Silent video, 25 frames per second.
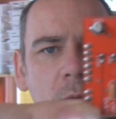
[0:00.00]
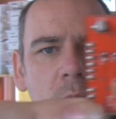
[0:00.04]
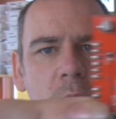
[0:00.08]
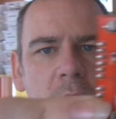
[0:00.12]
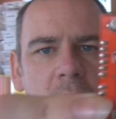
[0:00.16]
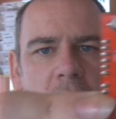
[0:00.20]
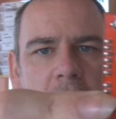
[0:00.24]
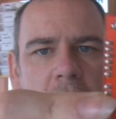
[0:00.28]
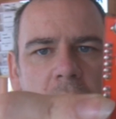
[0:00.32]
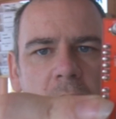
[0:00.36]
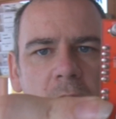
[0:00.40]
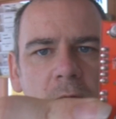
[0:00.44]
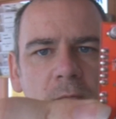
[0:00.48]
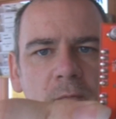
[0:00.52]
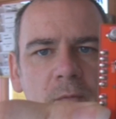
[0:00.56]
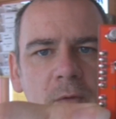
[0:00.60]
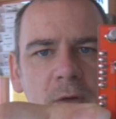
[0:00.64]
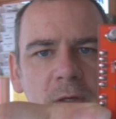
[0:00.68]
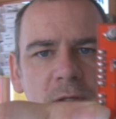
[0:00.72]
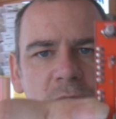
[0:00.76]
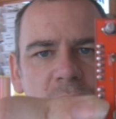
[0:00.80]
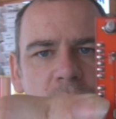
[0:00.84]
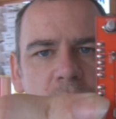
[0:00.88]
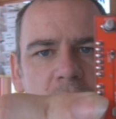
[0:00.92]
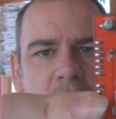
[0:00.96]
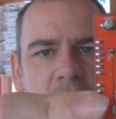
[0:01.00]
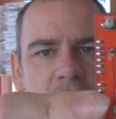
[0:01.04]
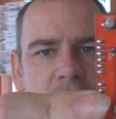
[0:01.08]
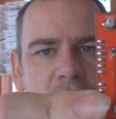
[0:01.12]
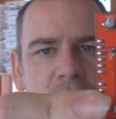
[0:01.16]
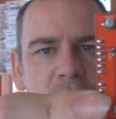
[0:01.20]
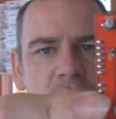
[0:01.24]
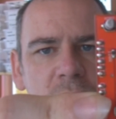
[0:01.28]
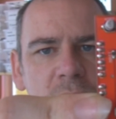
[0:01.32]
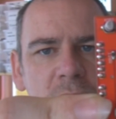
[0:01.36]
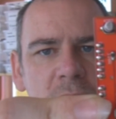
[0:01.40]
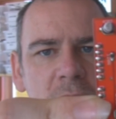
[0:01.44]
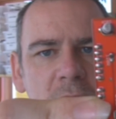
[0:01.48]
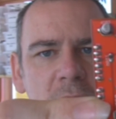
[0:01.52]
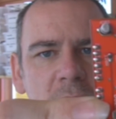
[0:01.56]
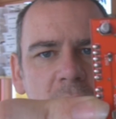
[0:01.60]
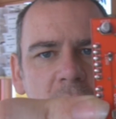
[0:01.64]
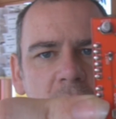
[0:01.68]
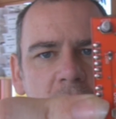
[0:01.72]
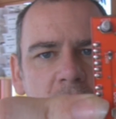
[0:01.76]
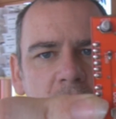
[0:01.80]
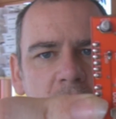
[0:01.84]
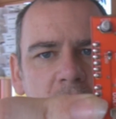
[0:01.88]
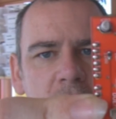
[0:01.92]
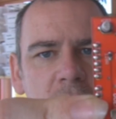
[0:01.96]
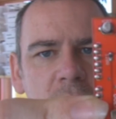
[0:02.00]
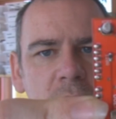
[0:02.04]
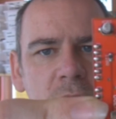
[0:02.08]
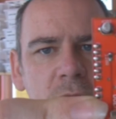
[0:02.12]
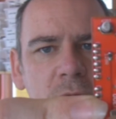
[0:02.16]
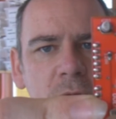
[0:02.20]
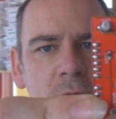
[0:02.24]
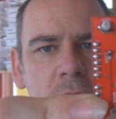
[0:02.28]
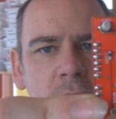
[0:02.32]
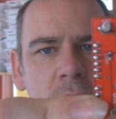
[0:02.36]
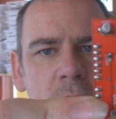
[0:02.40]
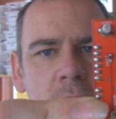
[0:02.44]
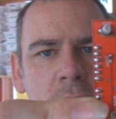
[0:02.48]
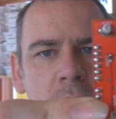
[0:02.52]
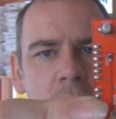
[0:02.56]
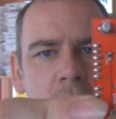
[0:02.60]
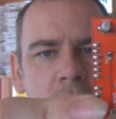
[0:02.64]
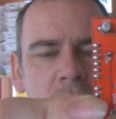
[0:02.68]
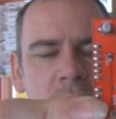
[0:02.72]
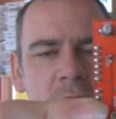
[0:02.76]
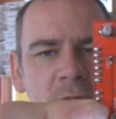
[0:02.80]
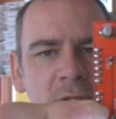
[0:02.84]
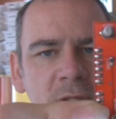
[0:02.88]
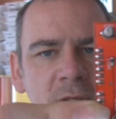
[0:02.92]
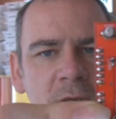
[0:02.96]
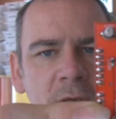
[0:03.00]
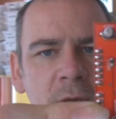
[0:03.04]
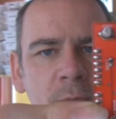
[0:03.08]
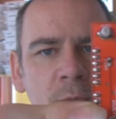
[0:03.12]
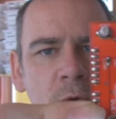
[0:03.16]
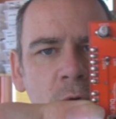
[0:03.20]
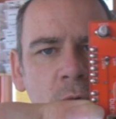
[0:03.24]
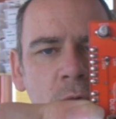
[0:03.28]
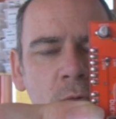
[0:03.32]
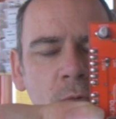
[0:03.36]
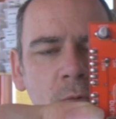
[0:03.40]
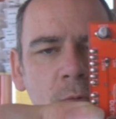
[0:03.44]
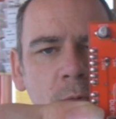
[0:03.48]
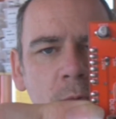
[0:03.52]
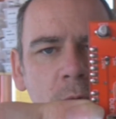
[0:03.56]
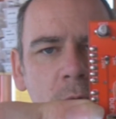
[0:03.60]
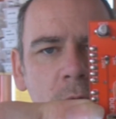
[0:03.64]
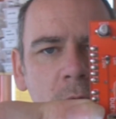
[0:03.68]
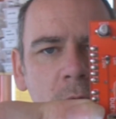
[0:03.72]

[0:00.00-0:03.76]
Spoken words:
We have a switch here to disable